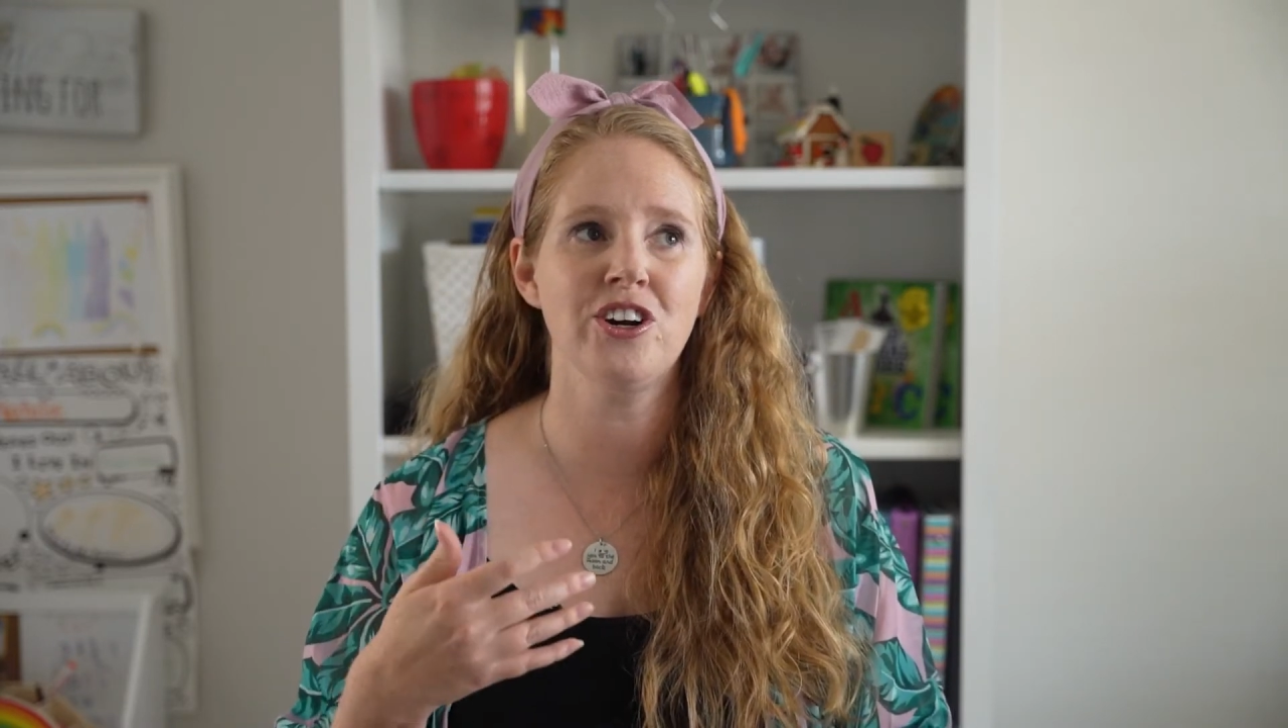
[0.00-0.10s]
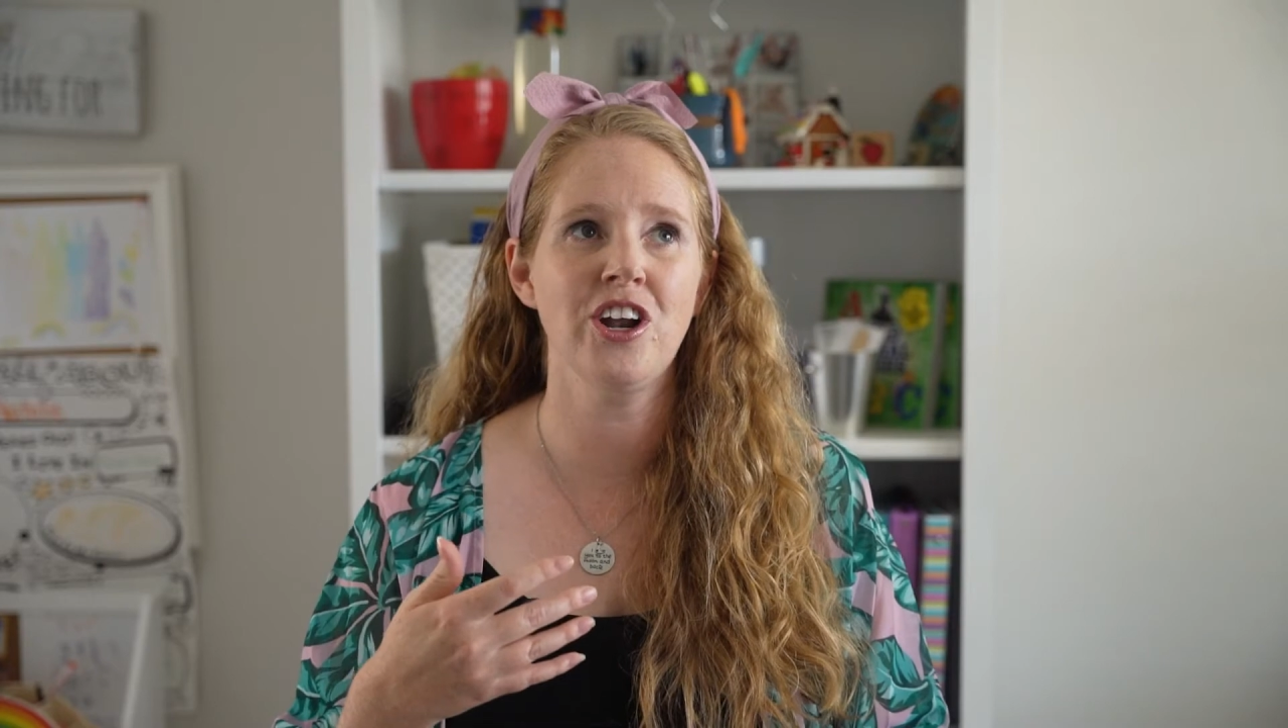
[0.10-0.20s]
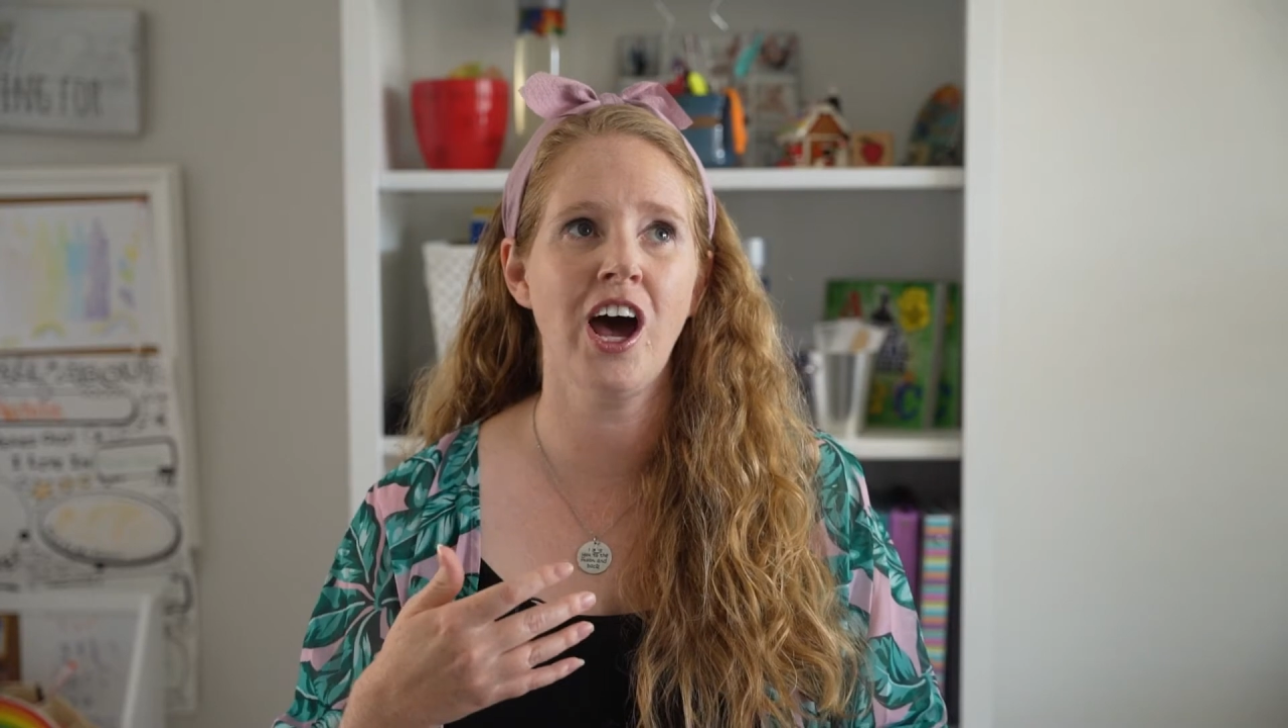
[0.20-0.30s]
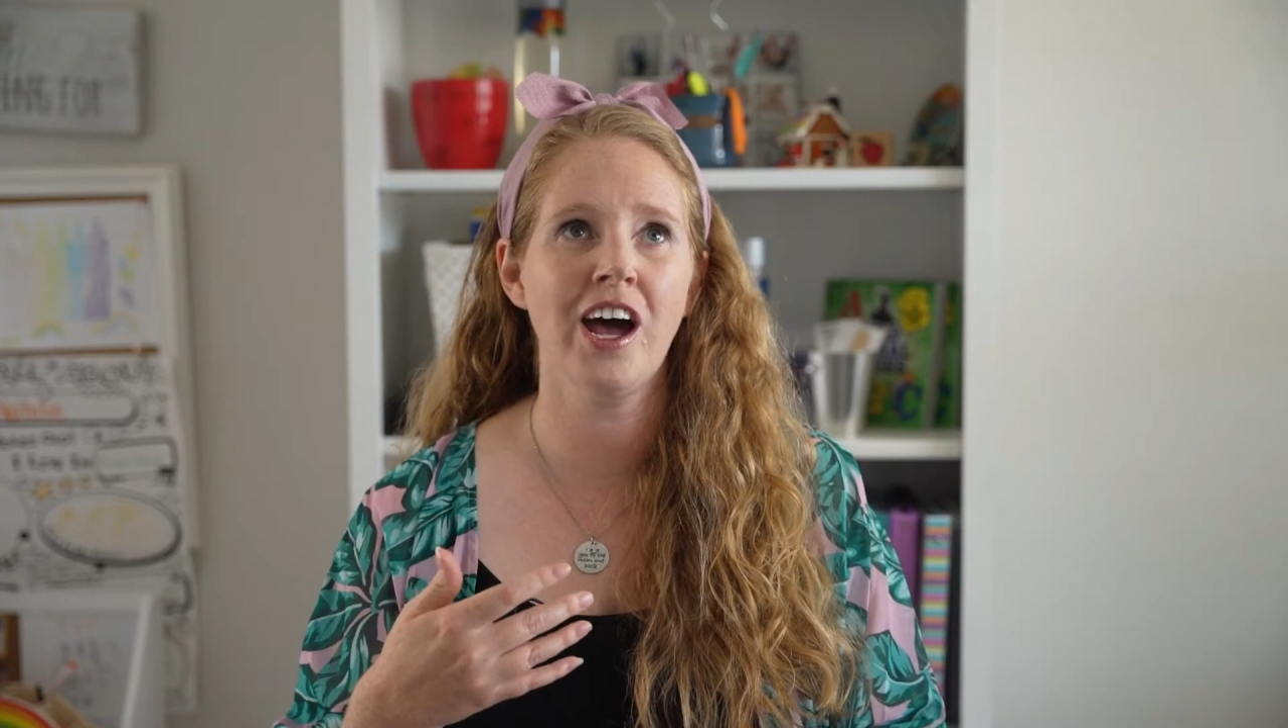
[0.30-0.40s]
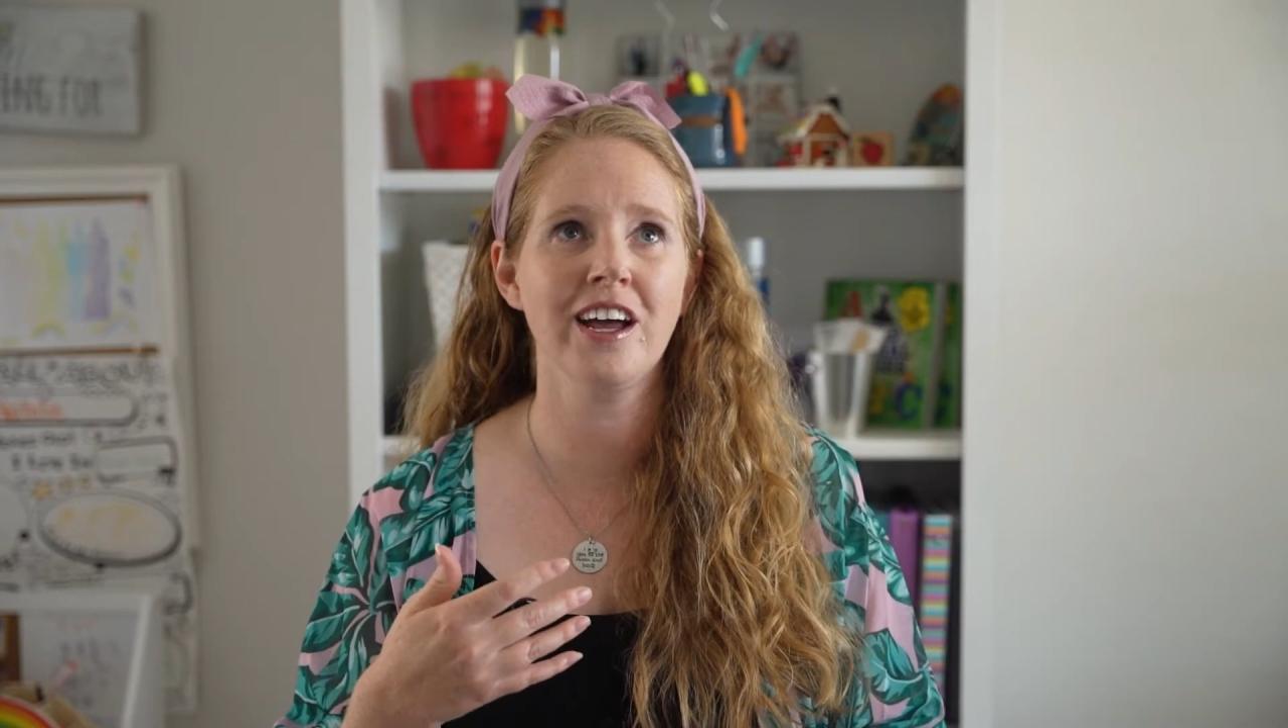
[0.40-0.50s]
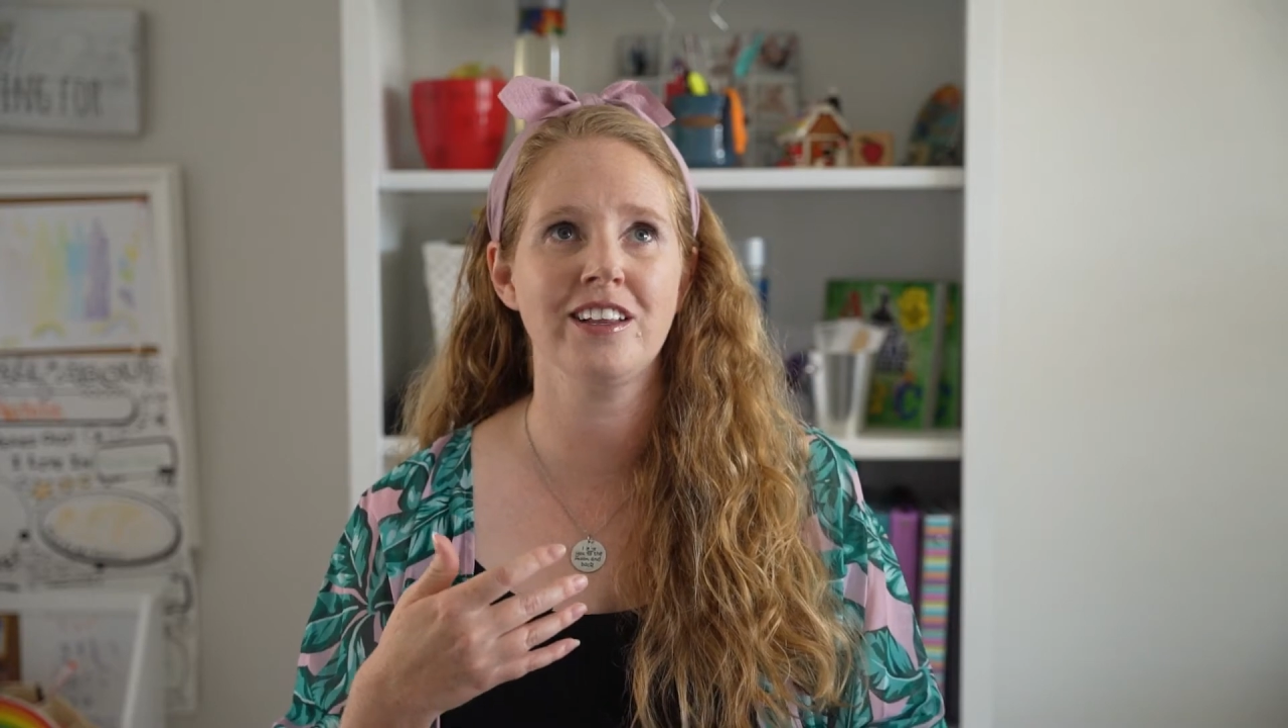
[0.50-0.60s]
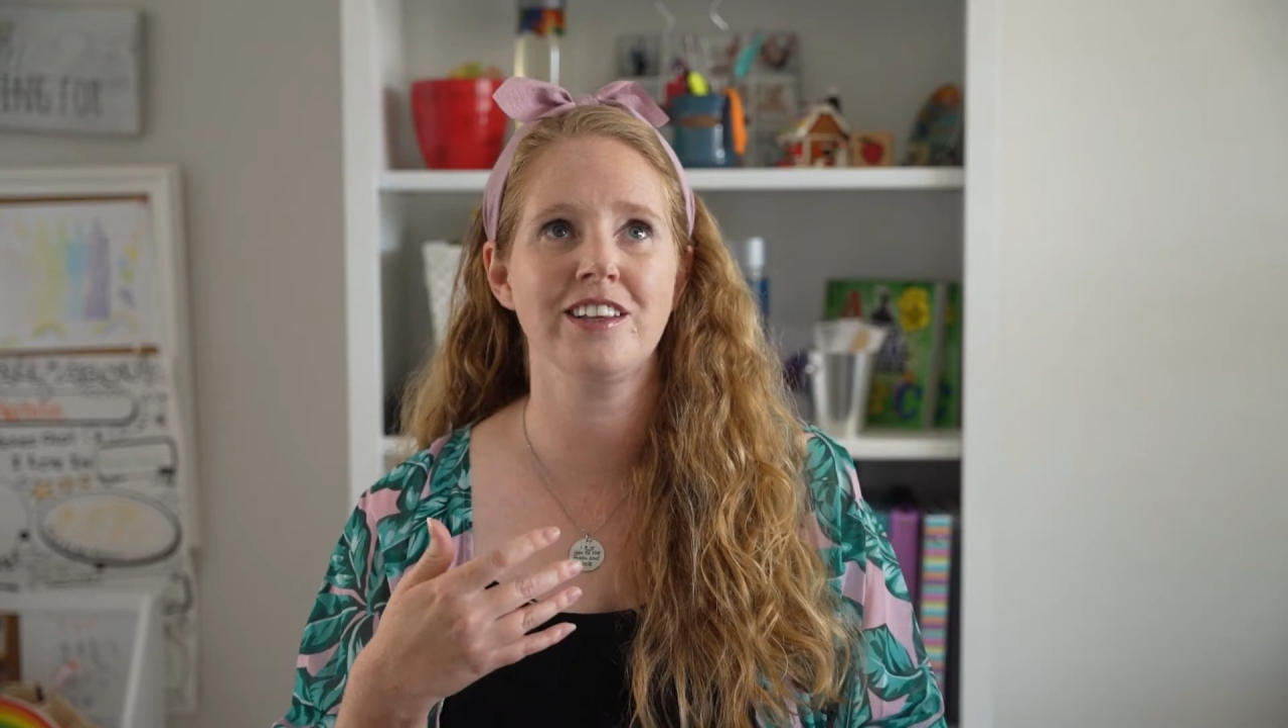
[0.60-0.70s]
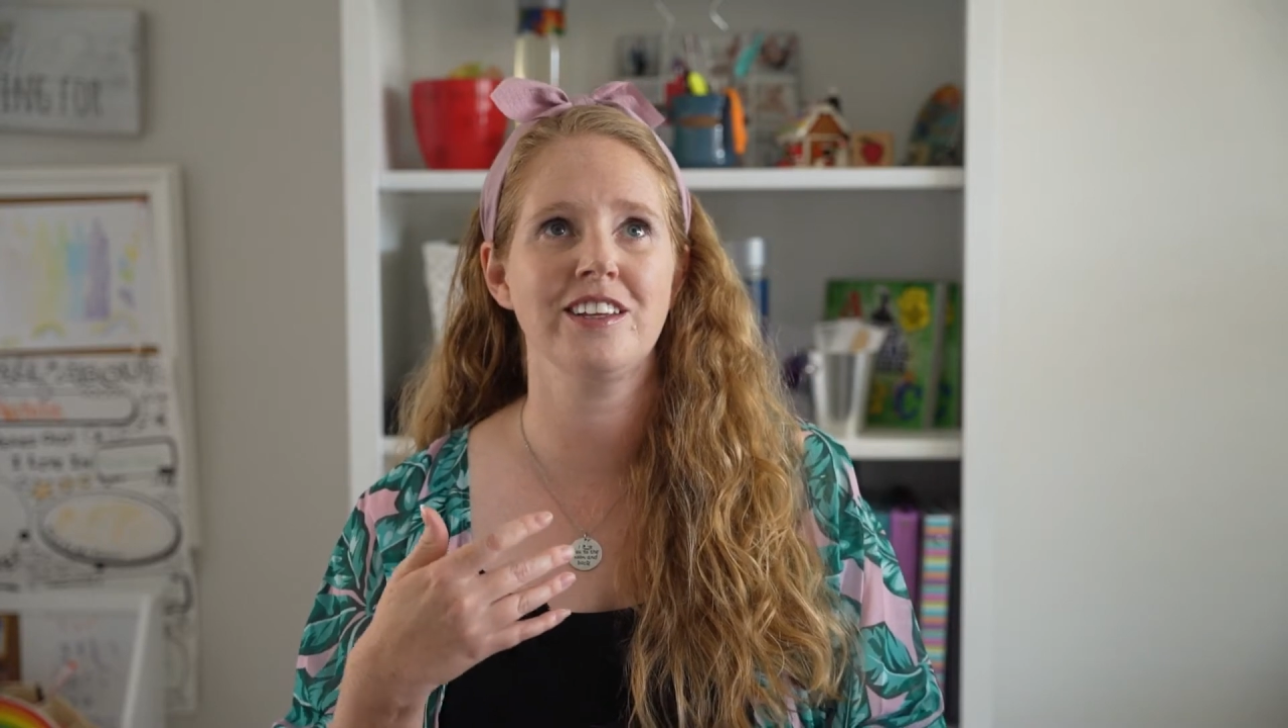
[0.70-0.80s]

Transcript: not